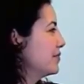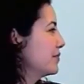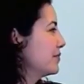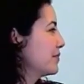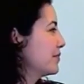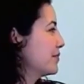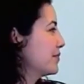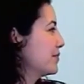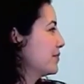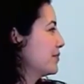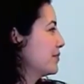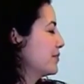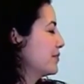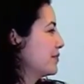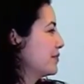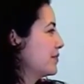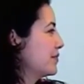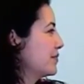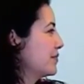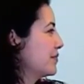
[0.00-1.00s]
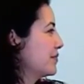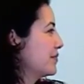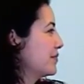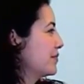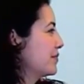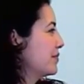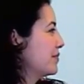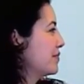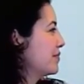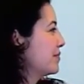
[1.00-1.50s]

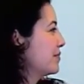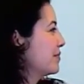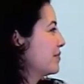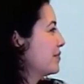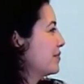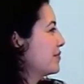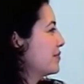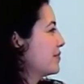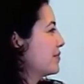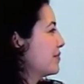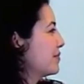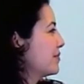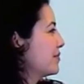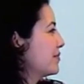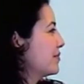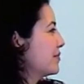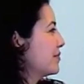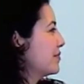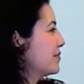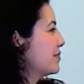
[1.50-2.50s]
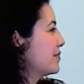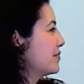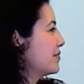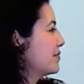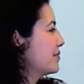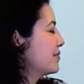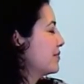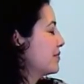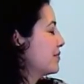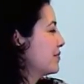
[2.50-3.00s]

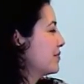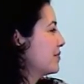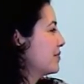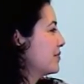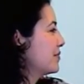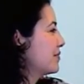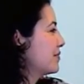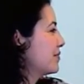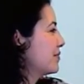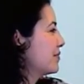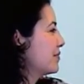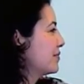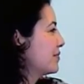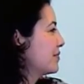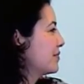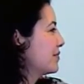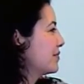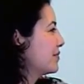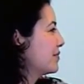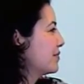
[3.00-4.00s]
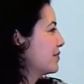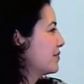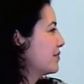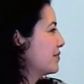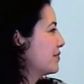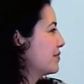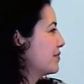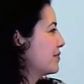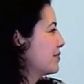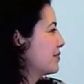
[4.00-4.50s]

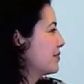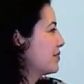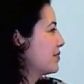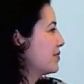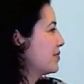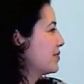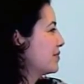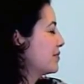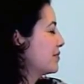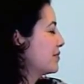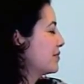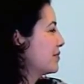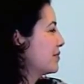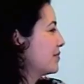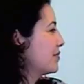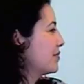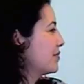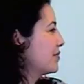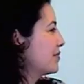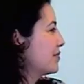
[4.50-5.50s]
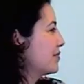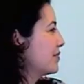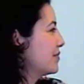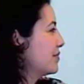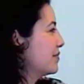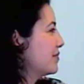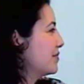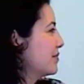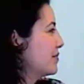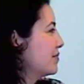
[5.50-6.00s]

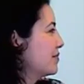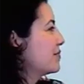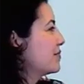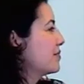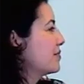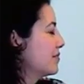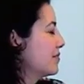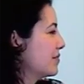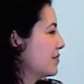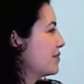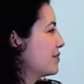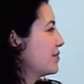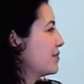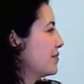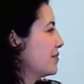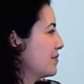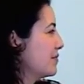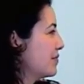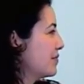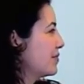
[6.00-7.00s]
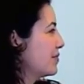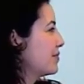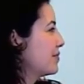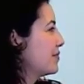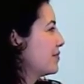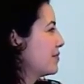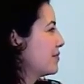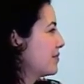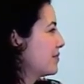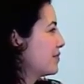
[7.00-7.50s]

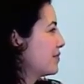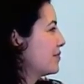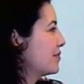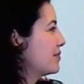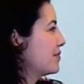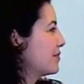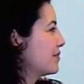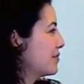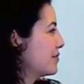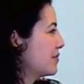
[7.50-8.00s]
[no speech]